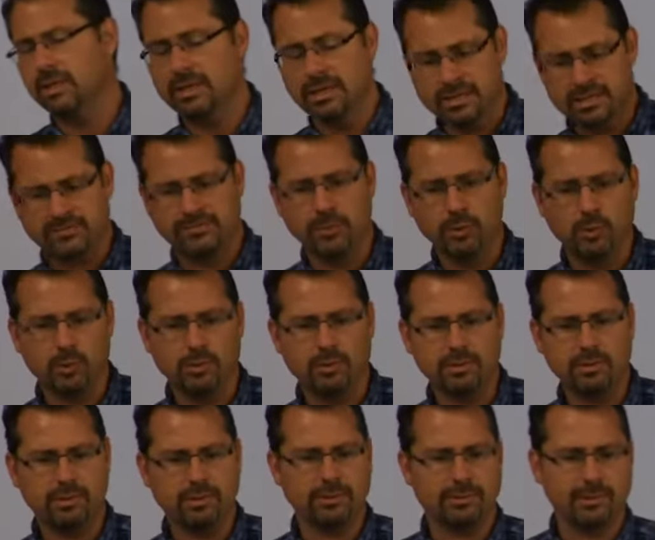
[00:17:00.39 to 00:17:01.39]
He needs
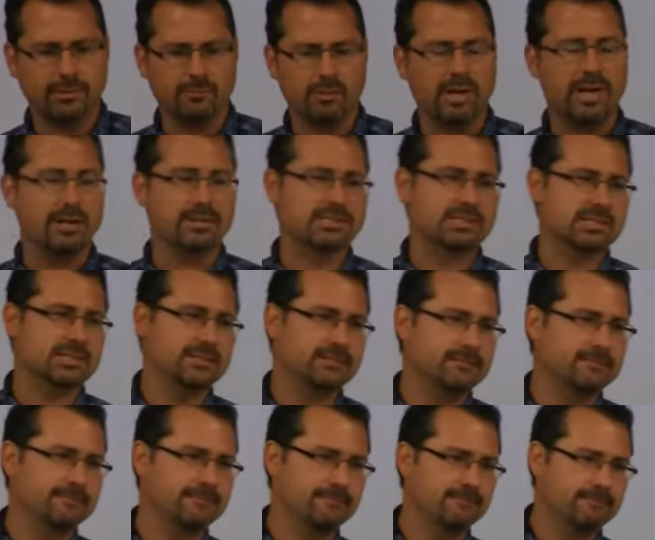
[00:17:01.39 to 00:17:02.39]
food. What else?
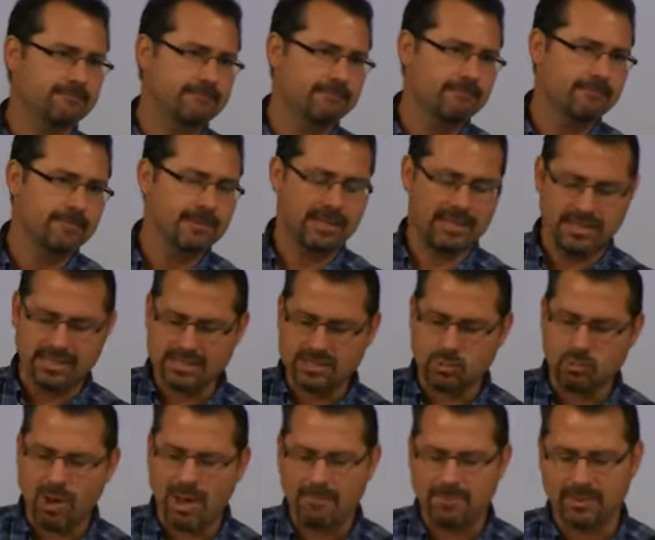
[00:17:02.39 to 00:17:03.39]
He
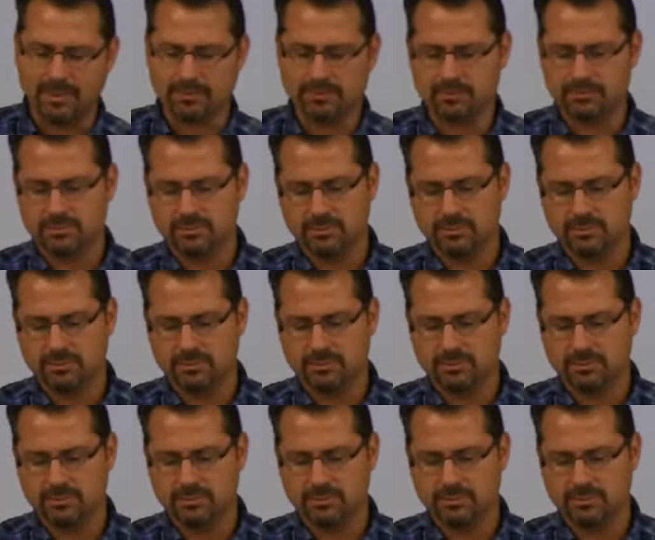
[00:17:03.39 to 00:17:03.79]
needs a weapon.